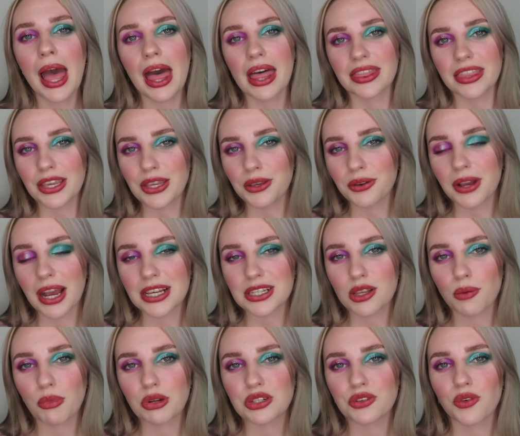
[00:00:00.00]
Thank you guys so
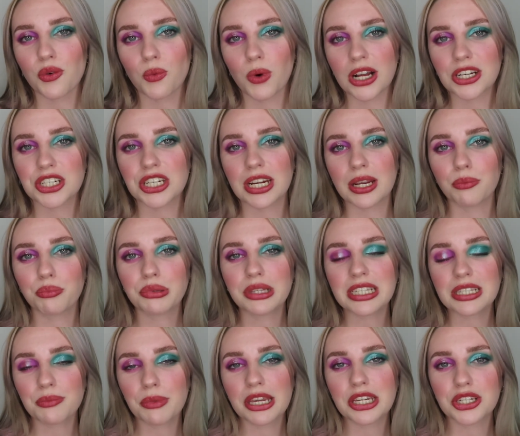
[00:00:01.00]
much for watching.
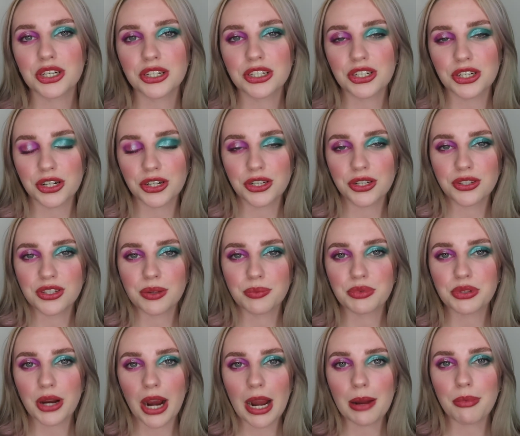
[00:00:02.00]
Please make sure you
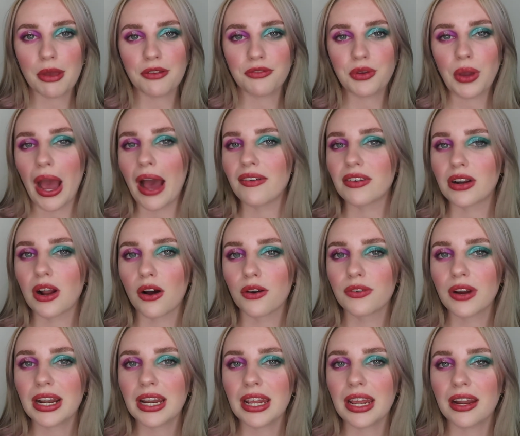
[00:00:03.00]
subscribe if you haven't
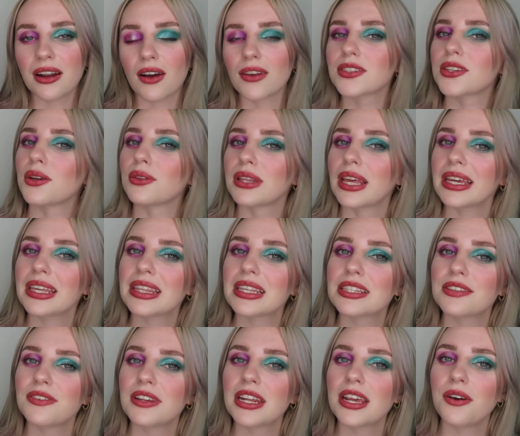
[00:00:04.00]
already, and also like this
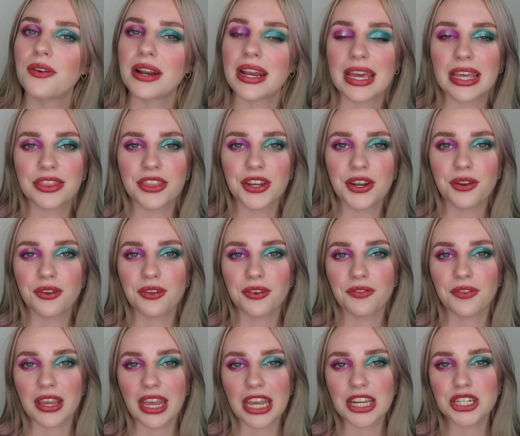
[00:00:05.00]
video and hit the
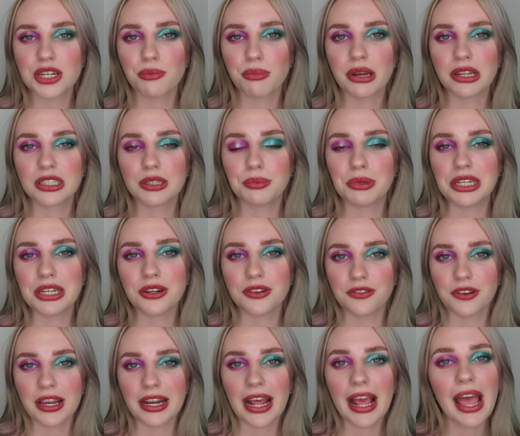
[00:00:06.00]
notification bell to be
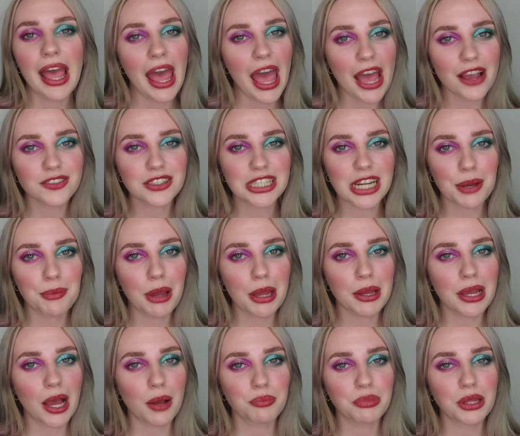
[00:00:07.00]
notified every time I
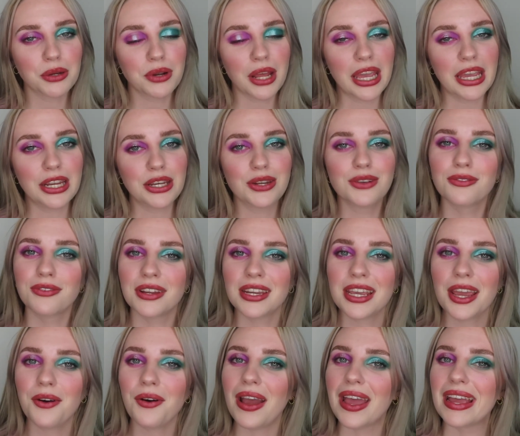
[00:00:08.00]
upload a new
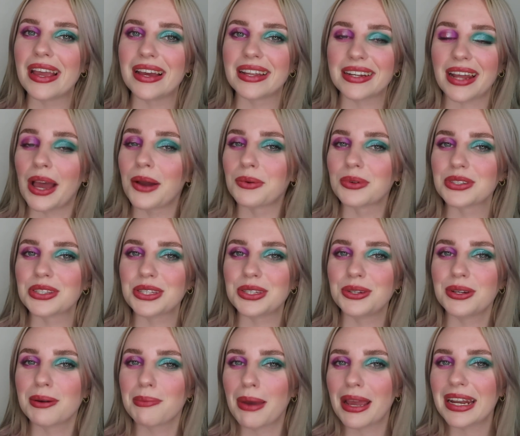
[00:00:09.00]
video, and I will see you
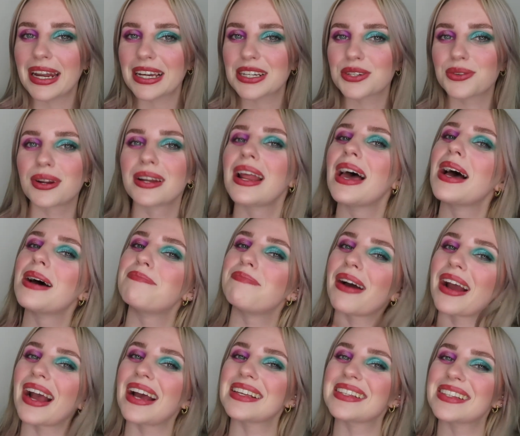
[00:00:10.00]
in my next one. Bye
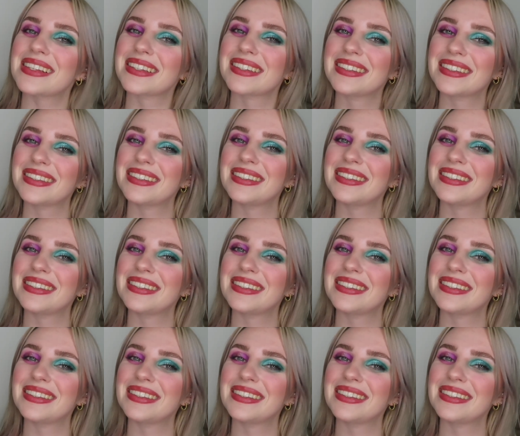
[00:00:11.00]
guys.